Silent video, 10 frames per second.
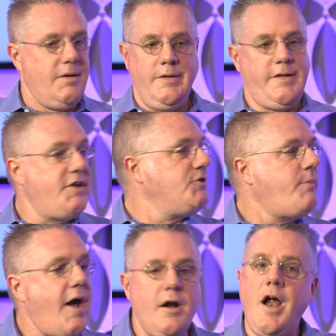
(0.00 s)
It doesn't
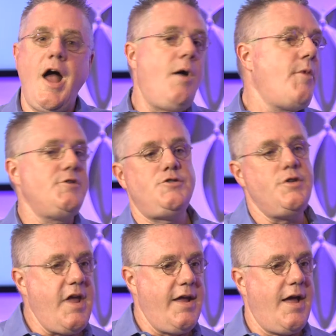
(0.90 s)
matter how much you
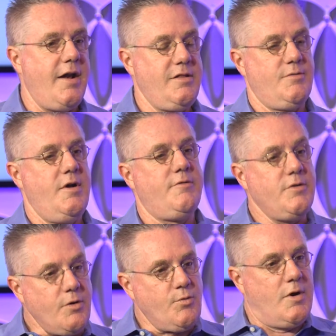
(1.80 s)
take out of the
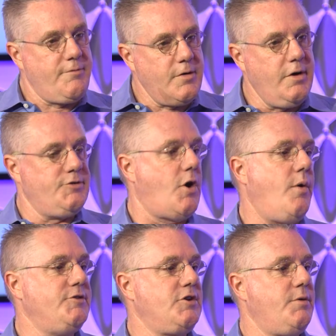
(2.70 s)
river is
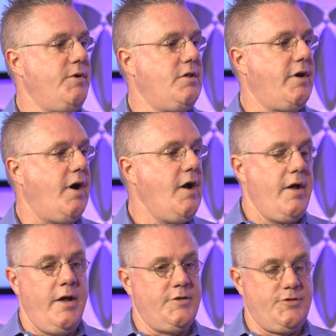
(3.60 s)
always going to be there.
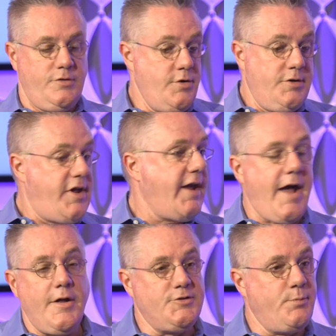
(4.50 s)
You can take
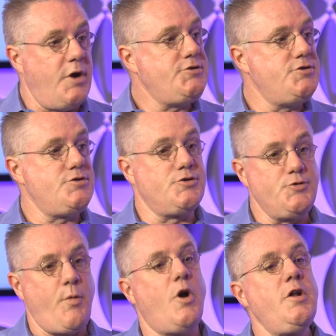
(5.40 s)
out as much as you're
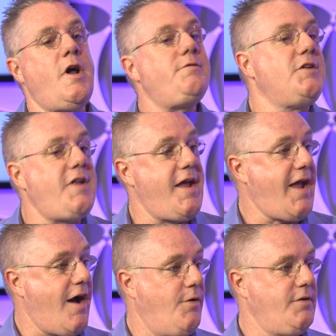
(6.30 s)
smart enough to take
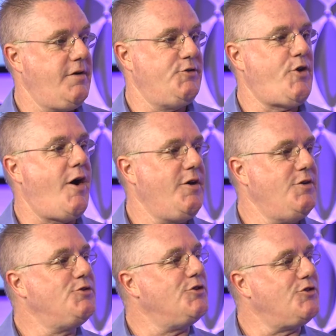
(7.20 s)
out, is how he
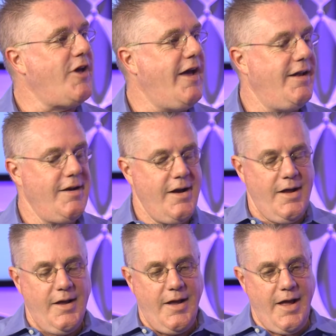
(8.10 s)
used to say it.
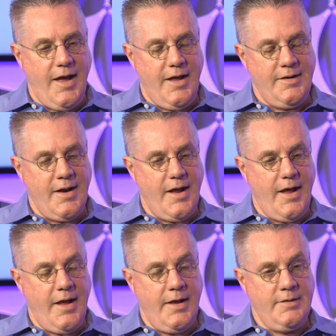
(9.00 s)

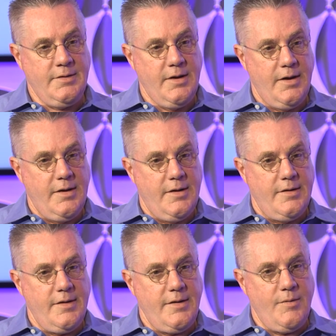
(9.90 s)
And
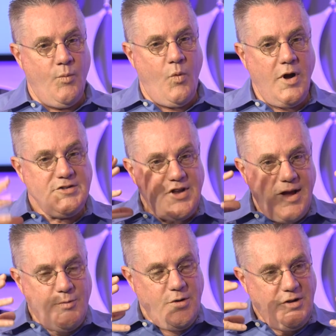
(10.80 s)
once I
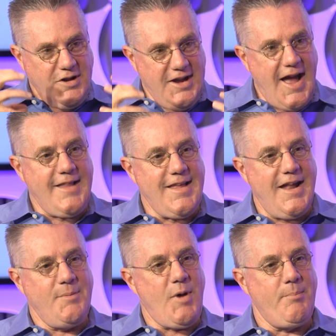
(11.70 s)
really got
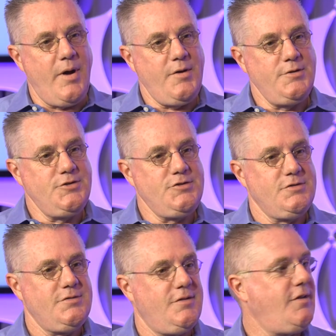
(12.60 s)
that in my bones,
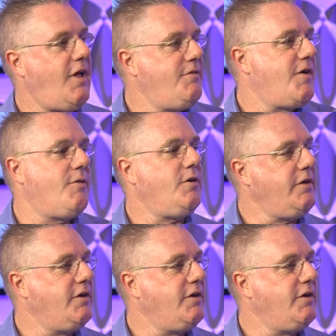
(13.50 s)
life got really